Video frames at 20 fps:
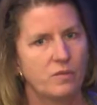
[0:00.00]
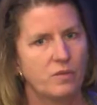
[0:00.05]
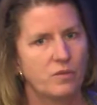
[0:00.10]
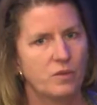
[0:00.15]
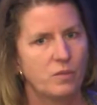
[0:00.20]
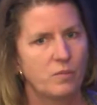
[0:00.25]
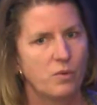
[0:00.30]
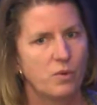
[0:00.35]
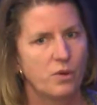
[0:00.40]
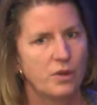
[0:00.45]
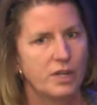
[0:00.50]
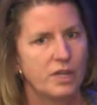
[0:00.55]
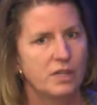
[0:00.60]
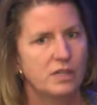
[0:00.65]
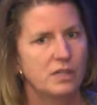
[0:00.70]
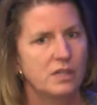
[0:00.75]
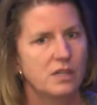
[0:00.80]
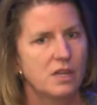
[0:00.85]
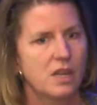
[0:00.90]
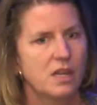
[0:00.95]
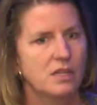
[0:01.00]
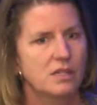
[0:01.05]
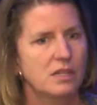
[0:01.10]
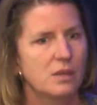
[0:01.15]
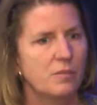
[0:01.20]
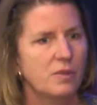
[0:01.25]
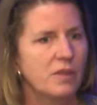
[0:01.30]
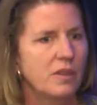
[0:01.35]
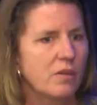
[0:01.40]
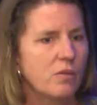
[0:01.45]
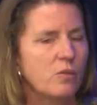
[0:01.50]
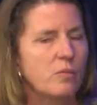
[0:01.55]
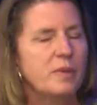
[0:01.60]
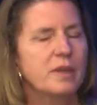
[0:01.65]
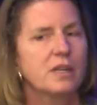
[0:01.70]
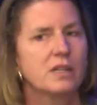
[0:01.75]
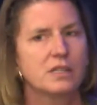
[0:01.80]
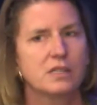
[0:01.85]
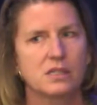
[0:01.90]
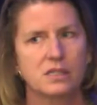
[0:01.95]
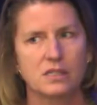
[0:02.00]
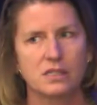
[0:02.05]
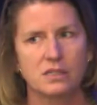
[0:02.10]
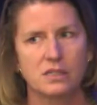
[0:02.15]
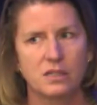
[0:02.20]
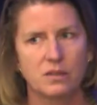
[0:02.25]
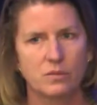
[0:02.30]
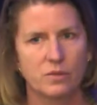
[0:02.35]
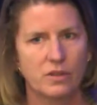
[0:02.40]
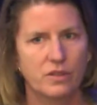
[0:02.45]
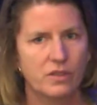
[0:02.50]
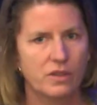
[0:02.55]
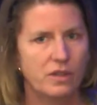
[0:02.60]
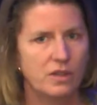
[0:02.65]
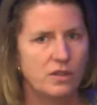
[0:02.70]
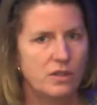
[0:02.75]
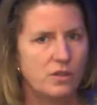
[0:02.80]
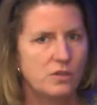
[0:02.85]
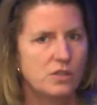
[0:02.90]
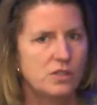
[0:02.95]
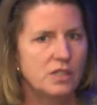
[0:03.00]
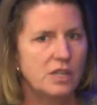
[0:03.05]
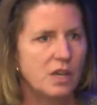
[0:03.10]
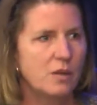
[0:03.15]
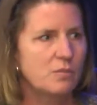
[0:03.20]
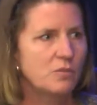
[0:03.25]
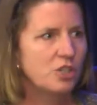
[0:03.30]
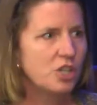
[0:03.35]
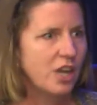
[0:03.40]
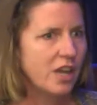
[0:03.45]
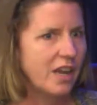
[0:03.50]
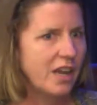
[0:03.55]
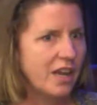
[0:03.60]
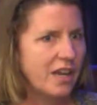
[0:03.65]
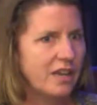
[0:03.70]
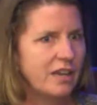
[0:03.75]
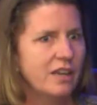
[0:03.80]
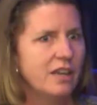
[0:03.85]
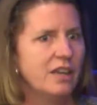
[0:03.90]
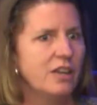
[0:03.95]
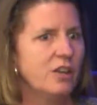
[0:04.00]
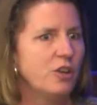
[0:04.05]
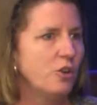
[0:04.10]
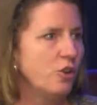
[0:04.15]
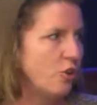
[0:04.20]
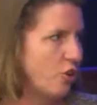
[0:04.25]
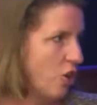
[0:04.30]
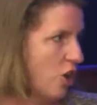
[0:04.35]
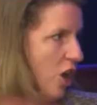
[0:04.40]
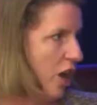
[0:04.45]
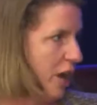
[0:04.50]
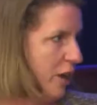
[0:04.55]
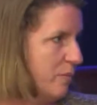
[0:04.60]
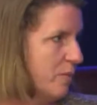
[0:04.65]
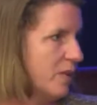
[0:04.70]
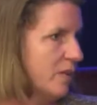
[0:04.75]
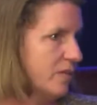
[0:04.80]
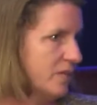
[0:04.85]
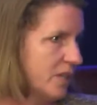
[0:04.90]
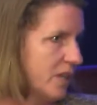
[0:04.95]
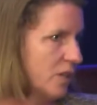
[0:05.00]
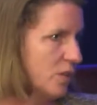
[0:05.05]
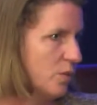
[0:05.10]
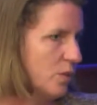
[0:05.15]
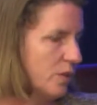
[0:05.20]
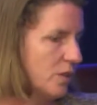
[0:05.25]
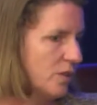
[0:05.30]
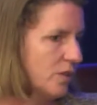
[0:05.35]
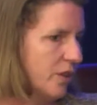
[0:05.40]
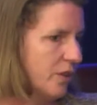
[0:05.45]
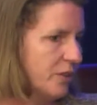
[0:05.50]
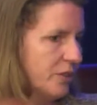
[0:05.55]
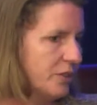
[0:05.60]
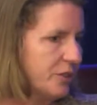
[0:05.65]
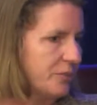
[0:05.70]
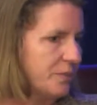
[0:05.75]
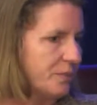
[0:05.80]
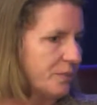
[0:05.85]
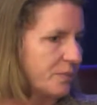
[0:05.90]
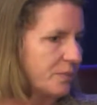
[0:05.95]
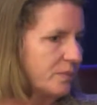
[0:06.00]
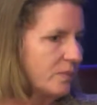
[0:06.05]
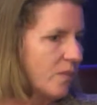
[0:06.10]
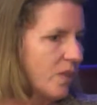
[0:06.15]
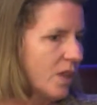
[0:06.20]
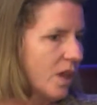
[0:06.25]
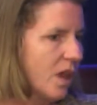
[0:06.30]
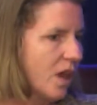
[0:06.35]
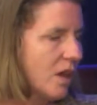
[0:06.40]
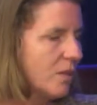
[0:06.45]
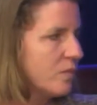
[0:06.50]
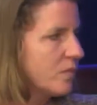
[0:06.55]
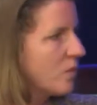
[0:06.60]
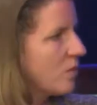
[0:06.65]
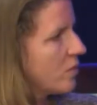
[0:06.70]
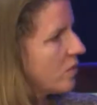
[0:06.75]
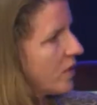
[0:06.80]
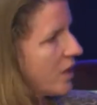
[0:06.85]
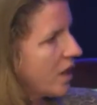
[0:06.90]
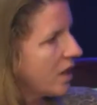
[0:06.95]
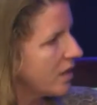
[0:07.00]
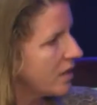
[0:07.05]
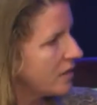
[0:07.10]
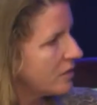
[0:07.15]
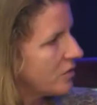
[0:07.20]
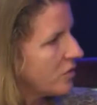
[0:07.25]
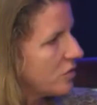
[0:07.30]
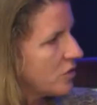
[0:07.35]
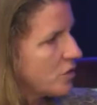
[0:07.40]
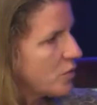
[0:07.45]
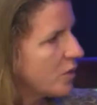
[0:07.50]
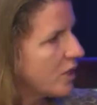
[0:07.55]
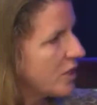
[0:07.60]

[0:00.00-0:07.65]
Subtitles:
reported something that would be consistent with a UCMJ crime of sexual assault. Do you want